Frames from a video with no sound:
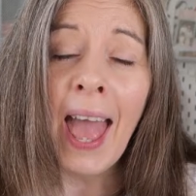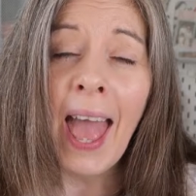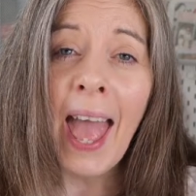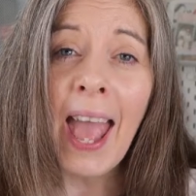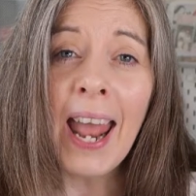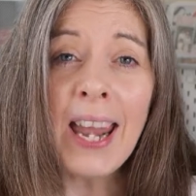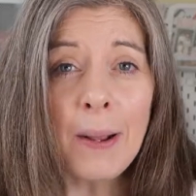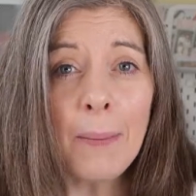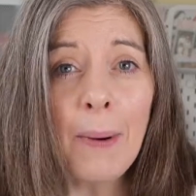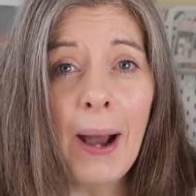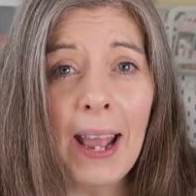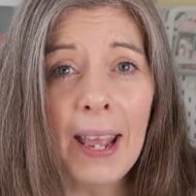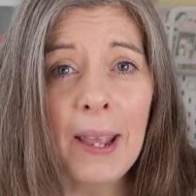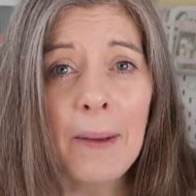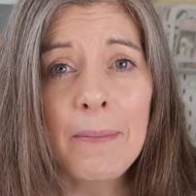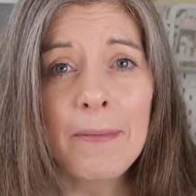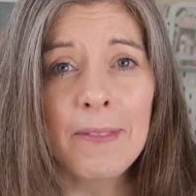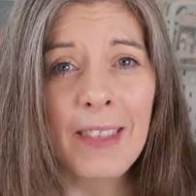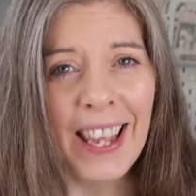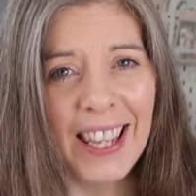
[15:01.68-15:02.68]
Anyway,
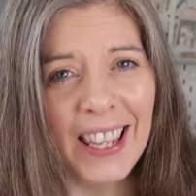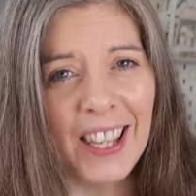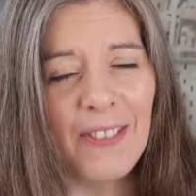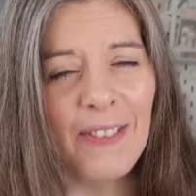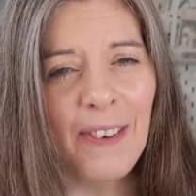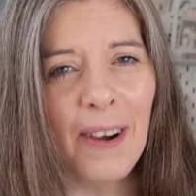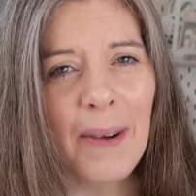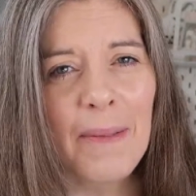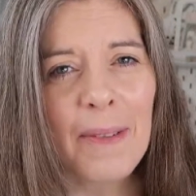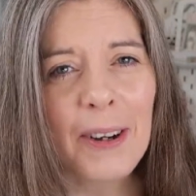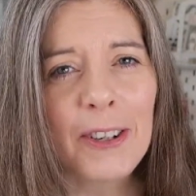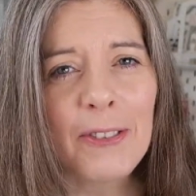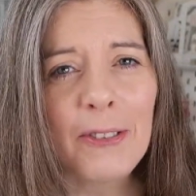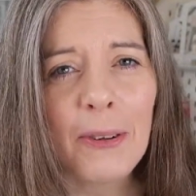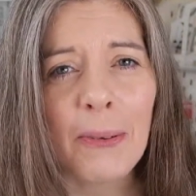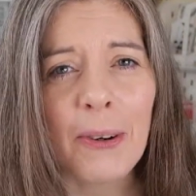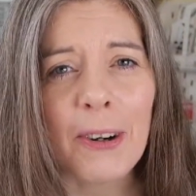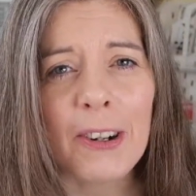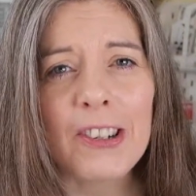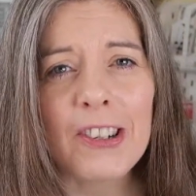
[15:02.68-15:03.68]
thank you very much
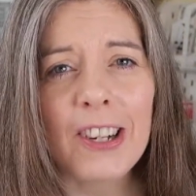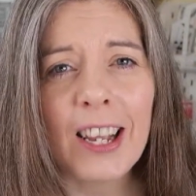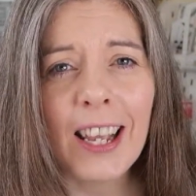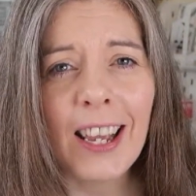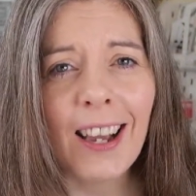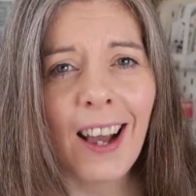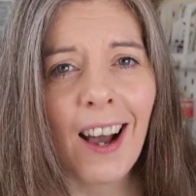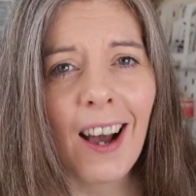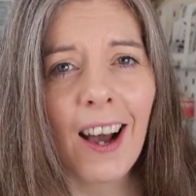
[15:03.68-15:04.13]
for watching.